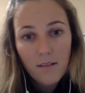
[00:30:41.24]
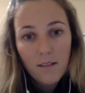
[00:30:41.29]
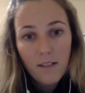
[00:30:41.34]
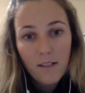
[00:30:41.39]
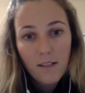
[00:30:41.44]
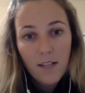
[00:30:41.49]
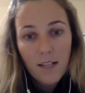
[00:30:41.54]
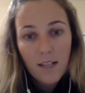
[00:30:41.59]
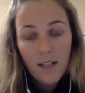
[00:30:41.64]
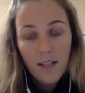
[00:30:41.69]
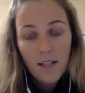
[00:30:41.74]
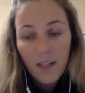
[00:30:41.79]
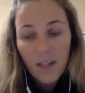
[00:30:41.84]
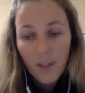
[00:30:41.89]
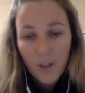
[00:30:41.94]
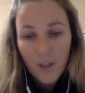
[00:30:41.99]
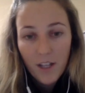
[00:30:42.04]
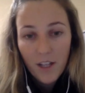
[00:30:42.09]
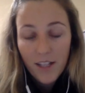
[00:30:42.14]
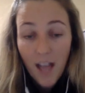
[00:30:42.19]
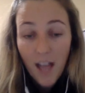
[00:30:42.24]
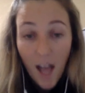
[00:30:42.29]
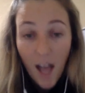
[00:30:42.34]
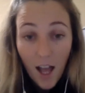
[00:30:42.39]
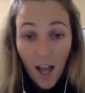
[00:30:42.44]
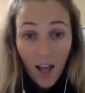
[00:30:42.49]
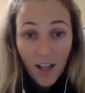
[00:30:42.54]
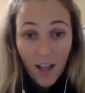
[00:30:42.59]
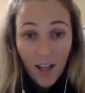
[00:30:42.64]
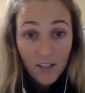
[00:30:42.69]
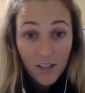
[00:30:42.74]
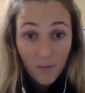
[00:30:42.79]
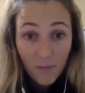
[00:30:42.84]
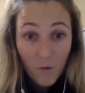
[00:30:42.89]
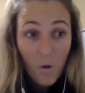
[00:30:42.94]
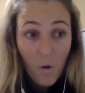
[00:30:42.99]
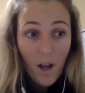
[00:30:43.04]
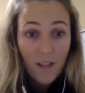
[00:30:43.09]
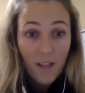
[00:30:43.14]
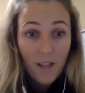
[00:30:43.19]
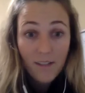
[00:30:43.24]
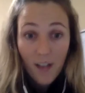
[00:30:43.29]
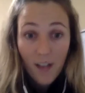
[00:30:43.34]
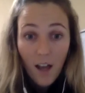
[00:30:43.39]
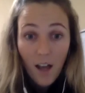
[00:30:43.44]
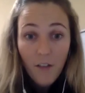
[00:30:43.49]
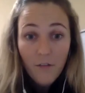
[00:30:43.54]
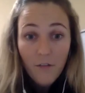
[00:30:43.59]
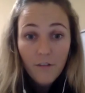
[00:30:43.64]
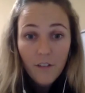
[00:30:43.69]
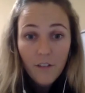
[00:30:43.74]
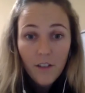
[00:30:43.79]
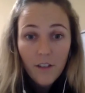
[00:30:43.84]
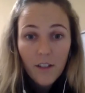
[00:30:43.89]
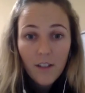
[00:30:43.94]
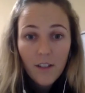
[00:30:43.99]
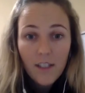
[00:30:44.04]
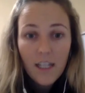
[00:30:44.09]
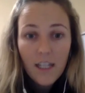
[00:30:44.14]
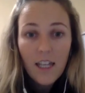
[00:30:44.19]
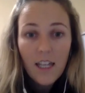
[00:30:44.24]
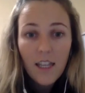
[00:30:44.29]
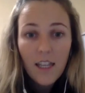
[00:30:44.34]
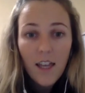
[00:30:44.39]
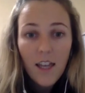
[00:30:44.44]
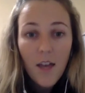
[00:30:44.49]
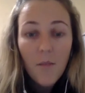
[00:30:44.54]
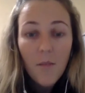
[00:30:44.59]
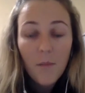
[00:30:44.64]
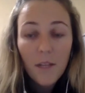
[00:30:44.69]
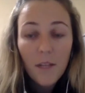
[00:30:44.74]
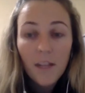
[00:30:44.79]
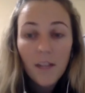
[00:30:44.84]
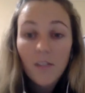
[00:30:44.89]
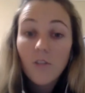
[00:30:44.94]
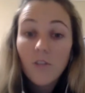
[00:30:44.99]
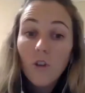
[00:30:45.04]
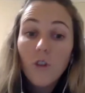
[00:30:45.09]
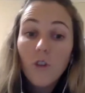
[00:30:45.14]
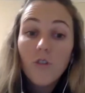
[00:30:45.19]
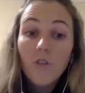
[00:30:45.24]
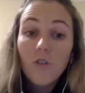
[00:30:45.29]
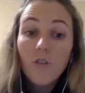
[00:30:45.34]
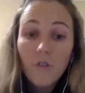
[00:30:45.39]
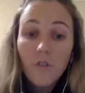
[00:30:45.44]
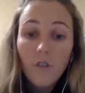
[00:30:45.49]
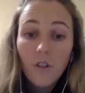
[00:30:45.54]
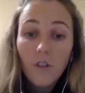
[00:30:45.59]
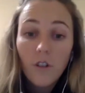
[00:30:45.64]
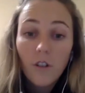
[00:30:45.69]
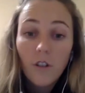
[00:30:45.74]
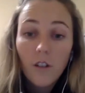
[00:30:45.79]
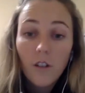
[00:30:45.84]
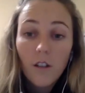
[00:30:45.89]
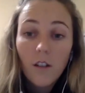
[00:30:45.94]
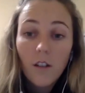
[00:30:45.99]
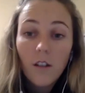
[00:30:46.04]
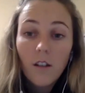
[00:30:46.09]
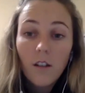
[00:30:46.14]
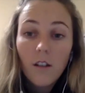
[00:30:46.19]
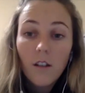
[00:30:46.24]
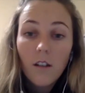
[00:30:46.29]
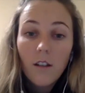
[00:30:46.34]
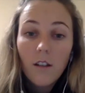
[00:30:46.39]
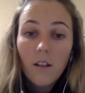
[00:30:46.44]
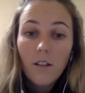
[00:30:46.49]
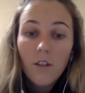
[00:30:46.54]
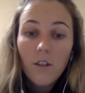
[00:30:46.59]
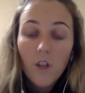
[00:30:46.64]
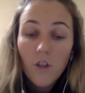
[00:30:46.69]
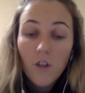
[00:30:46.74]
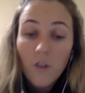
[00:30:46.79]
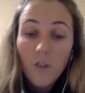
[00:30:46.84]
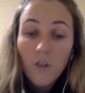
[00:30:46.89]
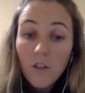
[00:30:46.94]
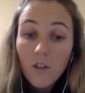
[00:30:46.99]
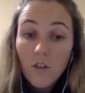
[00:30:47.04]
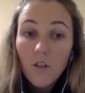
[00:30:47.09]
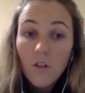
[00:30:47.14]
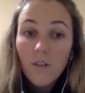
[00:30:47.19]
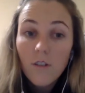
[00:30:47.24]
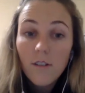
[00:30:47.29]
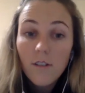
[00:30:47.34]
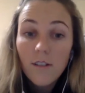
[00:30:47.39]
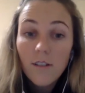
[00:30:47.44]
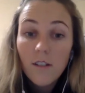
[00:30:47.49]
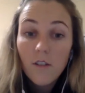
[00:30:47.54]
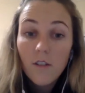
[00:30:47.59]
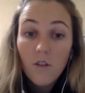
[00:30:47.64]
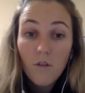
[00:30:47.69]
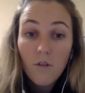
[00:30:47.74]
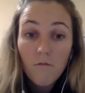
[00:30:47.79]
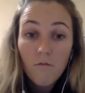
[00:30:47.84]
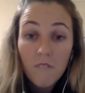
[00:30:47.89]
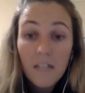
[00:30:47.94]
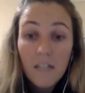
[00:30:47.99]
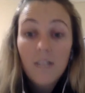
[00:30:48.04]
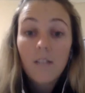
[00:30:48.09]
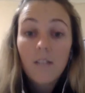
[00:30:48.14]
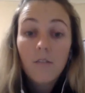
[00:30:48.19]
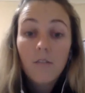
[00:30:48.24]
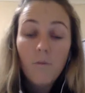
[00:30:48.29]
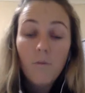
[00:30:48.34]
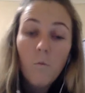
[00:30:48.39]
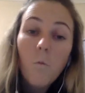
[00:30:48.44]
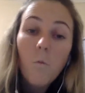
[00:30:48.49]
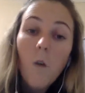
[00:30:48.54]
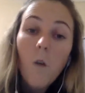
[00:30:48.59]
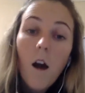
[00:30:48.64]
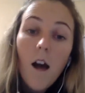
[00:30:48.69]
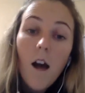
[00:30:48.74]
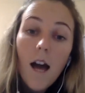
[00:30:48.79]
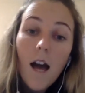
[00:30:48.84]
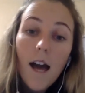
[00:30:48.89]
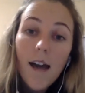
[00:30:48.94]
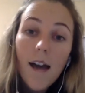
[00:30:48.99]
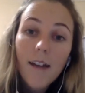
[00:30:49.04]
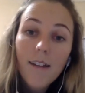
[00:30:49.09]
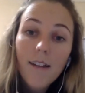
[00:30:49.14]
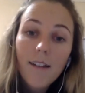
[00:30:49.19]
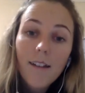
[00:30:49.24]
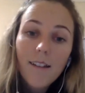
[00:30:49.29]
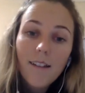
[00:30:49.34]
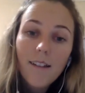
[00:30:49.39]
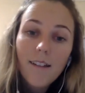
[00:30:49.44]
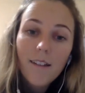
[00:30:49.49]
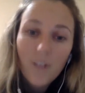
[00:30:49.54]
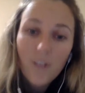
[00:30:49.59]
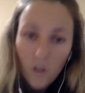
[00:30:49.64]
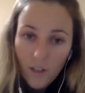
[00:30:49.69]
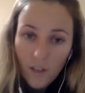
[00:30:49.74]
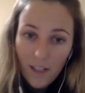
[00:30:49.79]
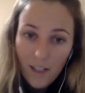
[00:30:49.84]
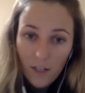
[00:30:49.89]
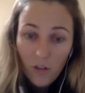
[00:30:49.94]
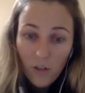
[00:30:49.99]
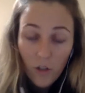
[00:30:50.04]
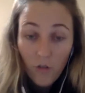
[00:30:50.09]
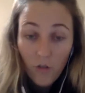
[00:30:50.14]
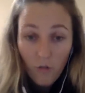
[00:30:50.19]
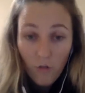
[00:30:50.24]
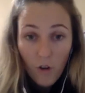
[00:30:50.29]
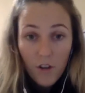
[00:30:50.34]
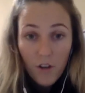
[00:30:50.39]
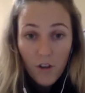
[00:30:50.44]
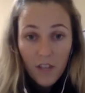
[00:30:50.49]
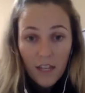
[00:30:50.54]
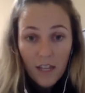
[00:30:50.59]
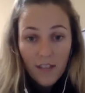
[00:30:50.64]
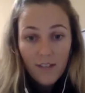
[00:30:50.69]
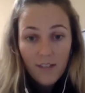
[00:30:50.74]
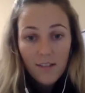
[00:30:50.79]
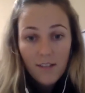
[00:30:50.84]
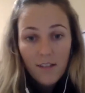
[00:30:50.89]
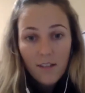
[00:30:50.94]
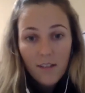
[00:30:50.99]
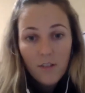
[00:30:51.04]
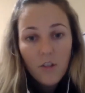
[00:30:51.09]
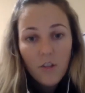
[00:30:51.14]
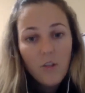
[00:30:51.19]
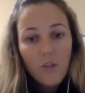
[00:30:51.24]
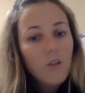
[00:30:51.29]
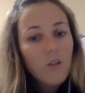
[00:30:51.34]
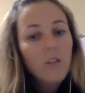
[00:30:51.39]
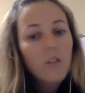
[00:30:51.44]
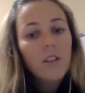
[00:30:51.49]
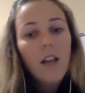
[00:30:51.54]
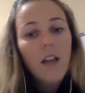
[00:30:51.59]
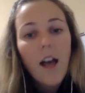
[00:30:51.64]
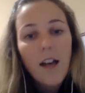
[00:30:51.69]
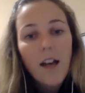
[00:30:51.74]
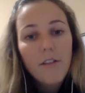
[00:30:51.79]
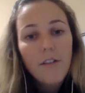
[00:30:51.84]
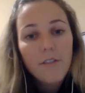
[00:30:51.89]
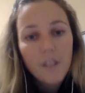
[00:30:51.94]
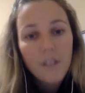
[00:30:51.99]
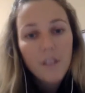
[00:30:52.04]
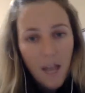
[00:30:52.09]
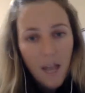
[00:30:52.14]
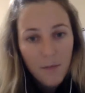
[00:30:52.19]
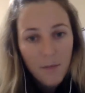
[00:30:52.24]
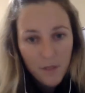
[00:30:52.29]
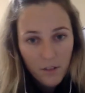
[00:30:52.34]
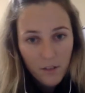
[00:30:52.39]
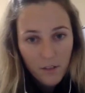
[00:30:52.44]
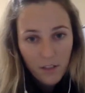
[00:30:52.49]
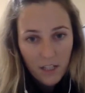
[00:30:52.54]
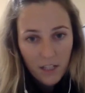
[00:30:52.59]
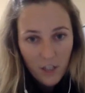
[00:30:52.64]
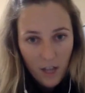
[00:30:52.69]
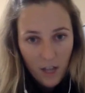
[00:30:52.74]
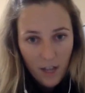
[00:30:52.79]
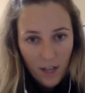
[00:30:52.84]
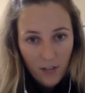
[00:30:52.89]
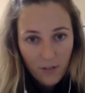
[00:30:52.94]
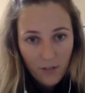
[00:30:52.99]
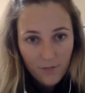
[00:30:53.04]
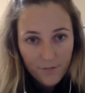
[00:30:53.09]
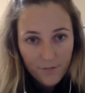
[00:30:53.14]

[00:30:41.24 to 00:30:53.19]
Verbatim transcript: And I, I know that's hard, it's quite tough to hear that, but it's so true. Turn your excuses into your reasons of why you need to grow this so your life can absolutely change